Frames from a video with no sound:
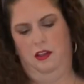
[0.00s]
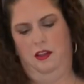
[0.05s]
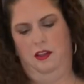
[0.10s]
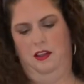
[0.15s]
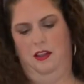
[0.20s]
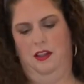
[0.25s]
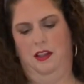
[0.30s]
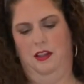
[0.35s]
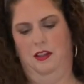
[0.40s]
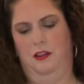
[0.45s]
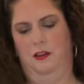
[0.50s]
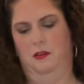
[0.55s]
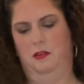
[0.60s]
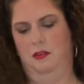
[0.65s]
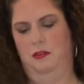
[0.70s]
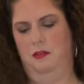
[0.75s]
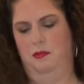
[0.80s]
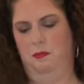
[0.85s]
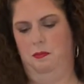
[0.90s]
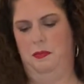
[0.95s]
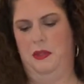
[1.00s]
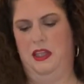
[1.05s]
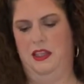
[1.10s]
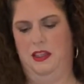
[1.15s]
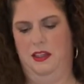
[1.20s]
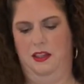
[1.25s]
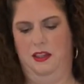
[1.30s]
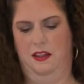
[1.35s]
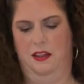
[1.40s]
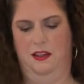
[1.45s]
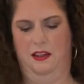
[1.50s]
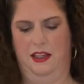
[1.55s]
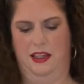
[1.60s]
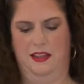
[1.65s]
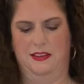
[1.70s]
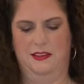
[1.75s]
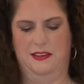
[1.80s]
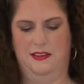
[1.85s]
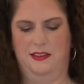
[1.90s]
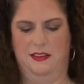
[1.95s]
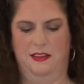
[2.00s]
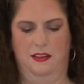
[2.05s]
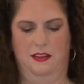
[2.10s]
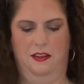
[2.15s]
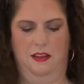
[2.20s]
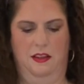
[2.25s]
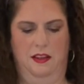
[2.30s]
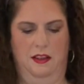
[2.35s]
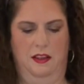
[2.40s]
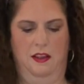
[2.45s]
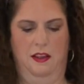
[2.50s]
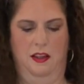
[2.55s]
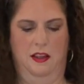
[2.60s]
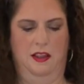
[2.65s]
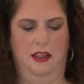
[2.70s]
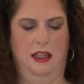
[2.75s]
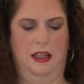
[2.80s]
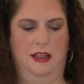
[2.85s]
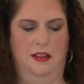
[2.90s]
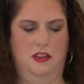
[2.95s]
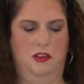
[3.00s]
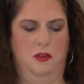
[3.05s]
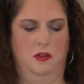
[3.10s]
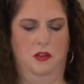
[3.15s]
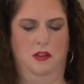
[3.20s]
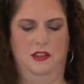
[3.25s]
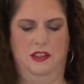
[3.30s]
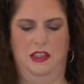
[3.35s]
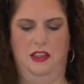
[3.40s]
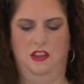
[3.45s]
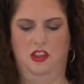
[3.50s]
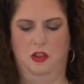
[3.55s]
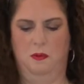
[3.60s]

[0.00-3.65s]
you know, bake it in a nice casserole dish.